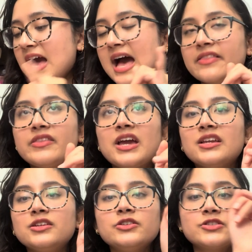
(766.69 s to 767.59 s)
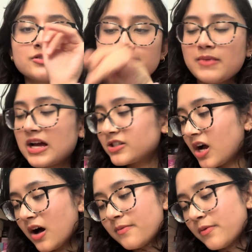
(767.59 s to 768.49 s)
and then you'd match it
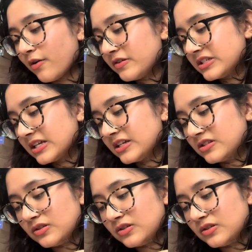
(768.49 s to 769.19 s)
up obviously